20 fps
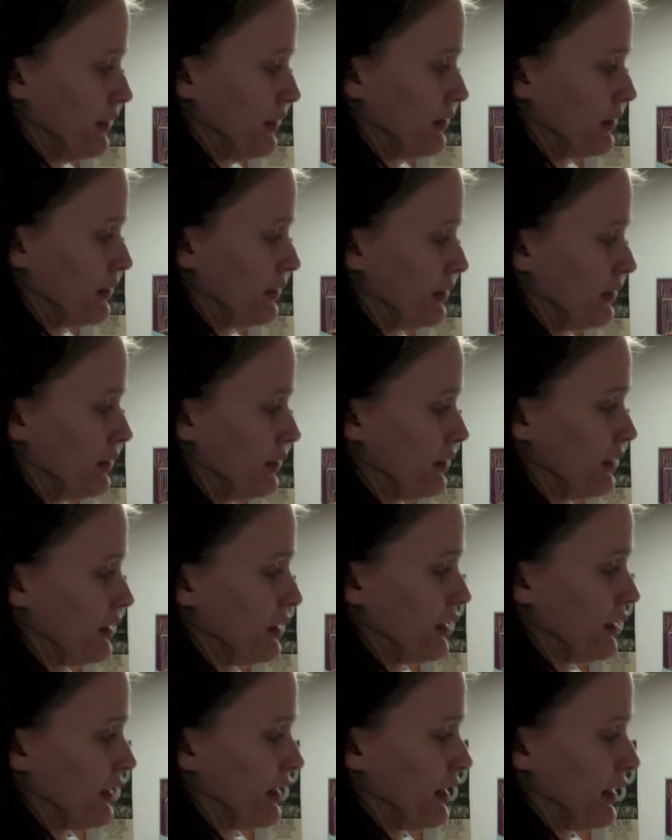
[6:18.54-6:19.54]

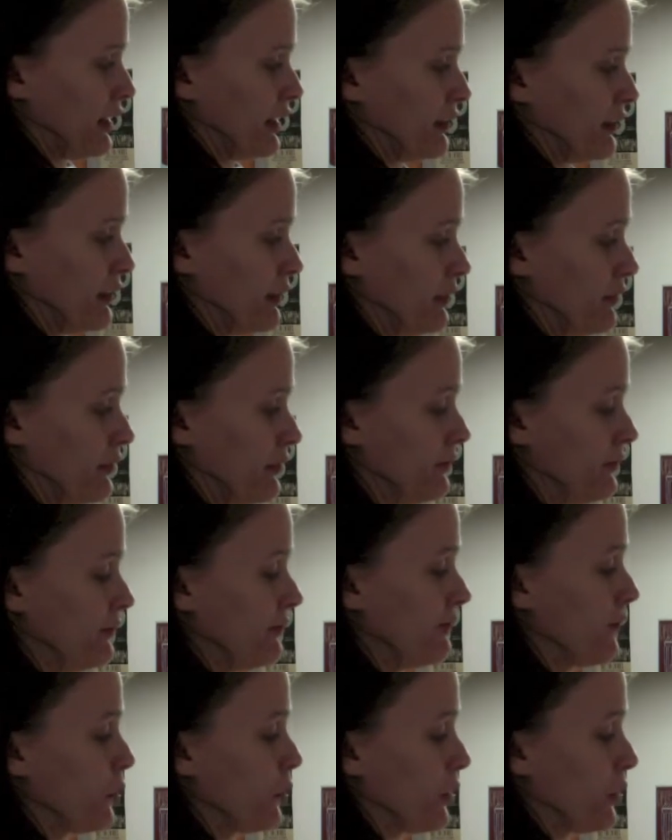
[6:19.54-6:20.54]
second,
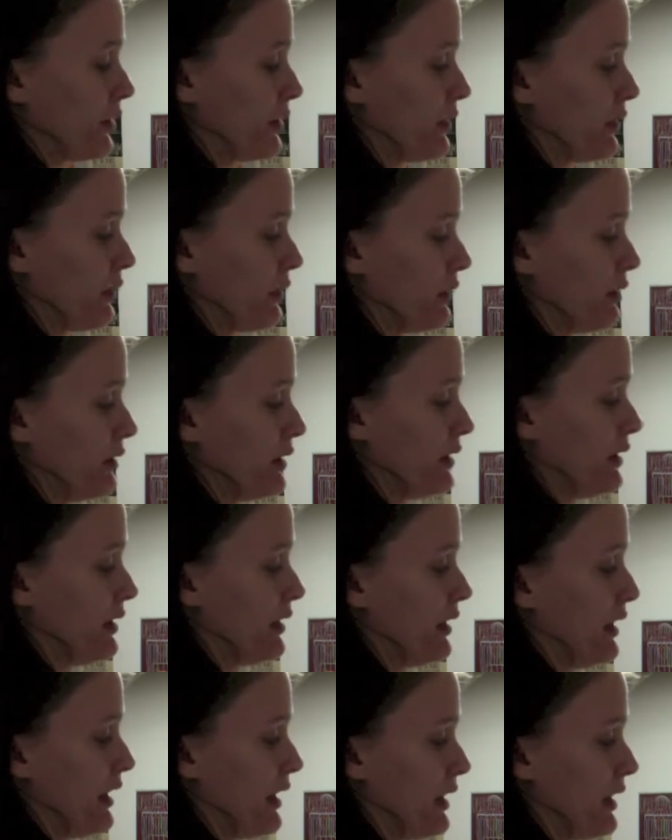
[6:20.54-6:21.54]
and
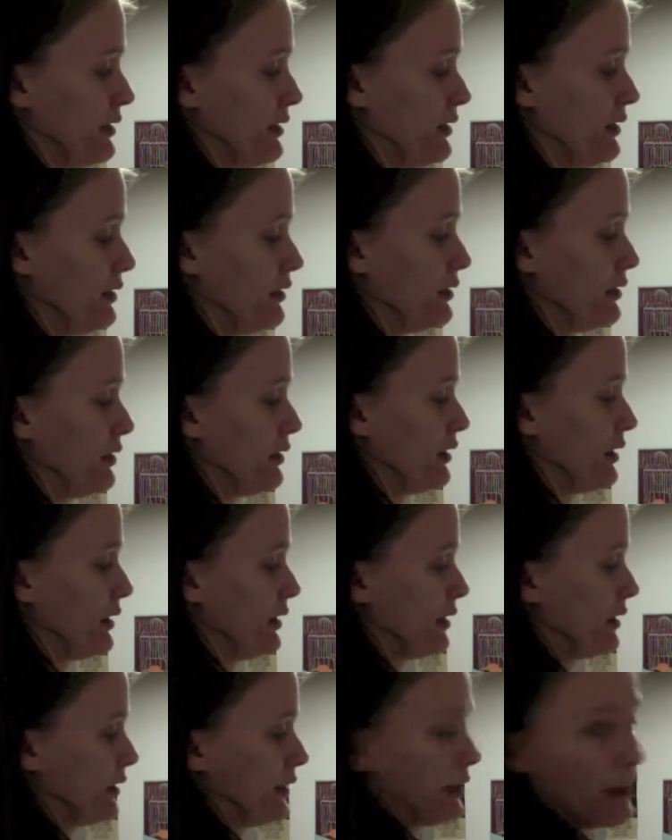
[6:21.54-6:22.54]
fourth
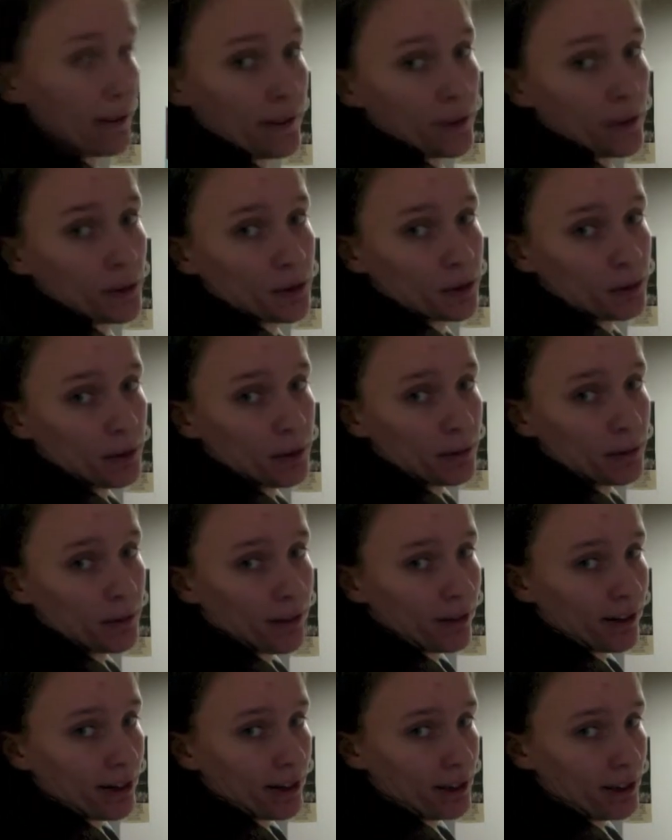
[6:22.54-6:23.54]
end,
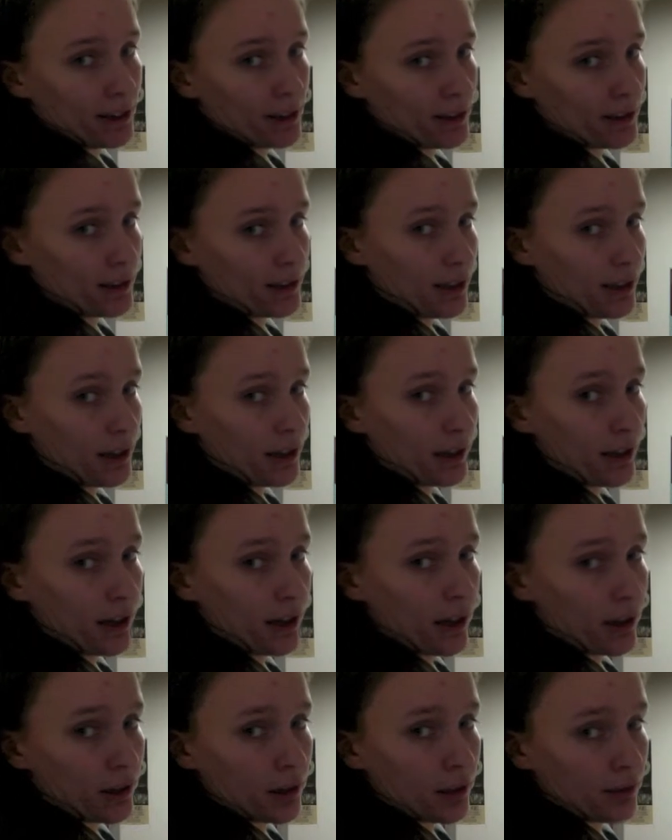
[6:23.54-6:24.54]
and those will be in my right
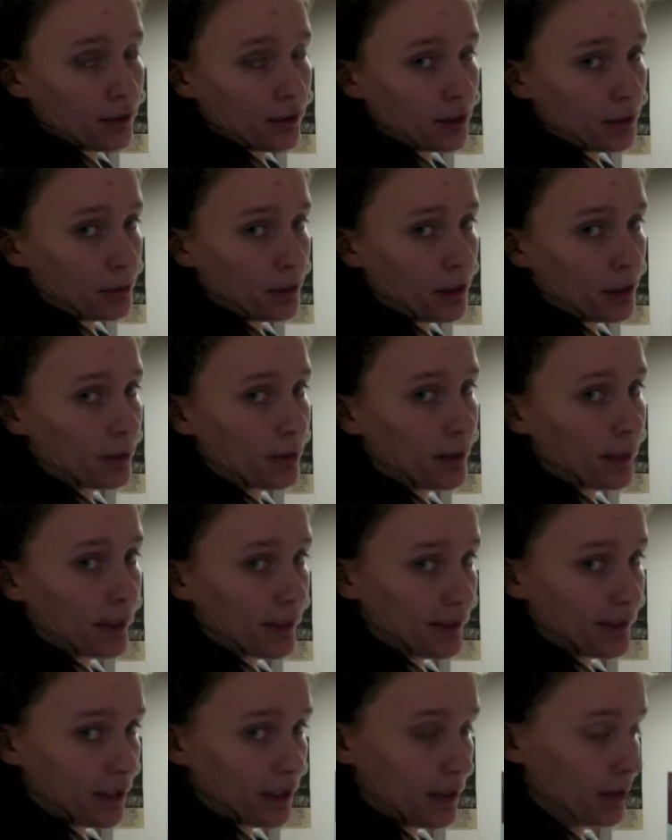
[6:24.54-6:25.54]
hand, and the other
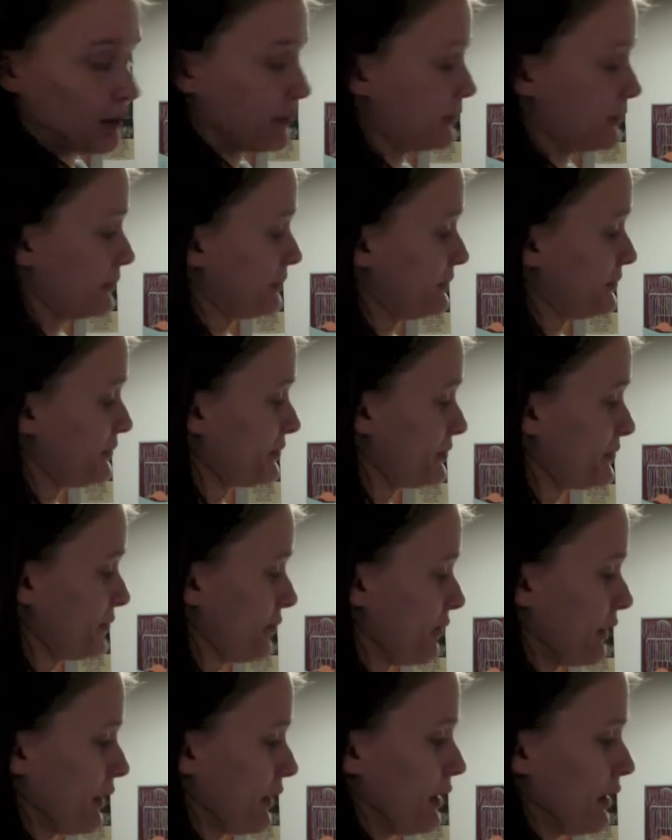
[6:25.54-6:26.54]
3 will be in my left
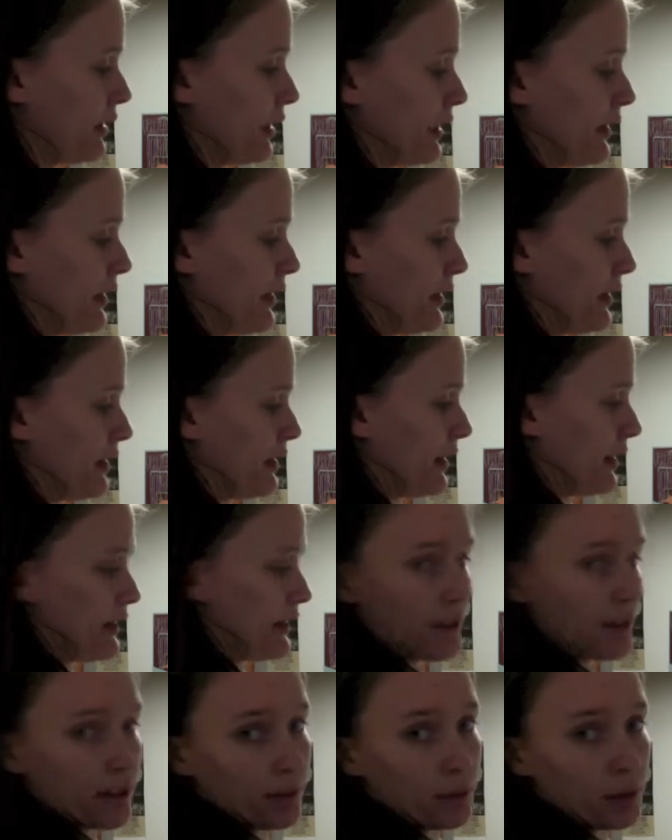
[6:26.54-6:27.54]
hand.
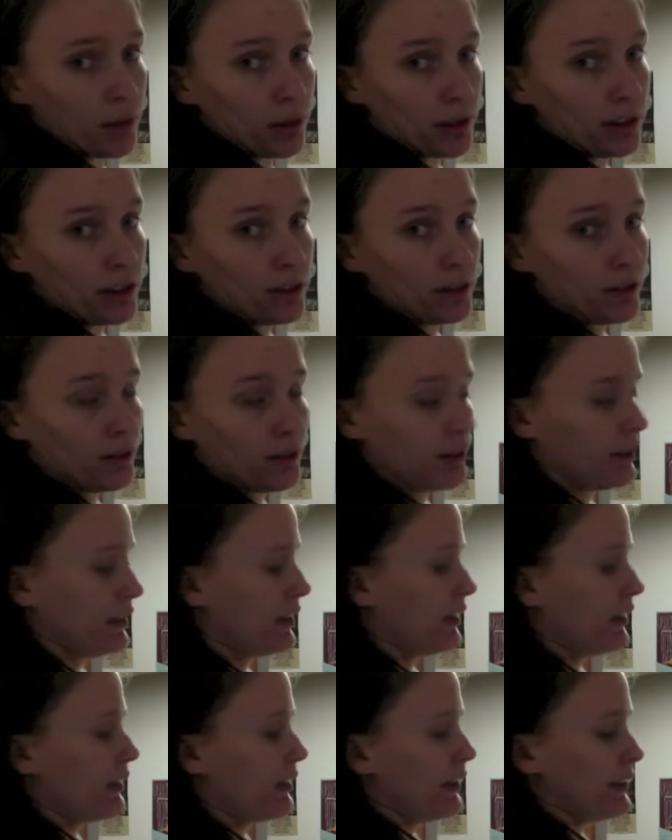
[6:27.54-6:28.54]
And then I
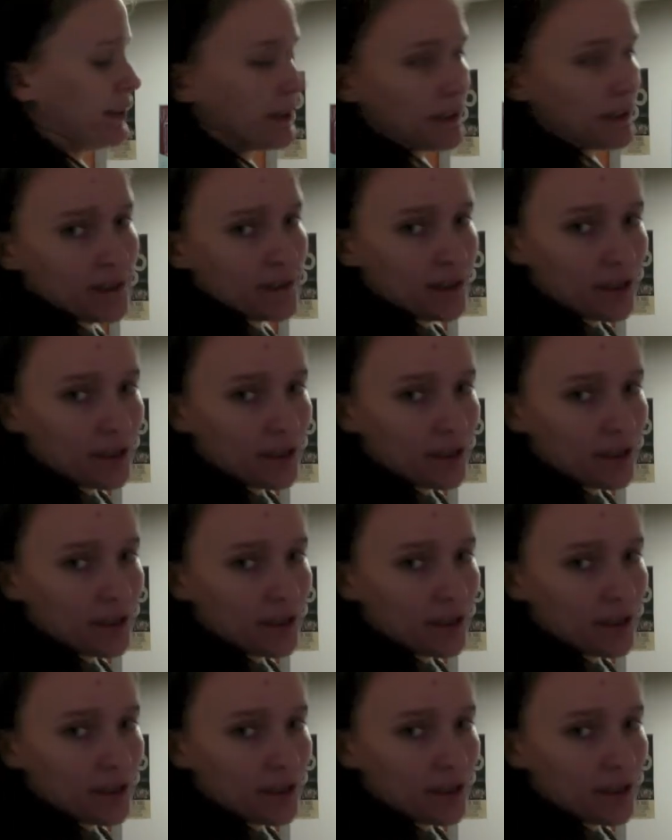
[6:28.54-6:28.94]
start pulling.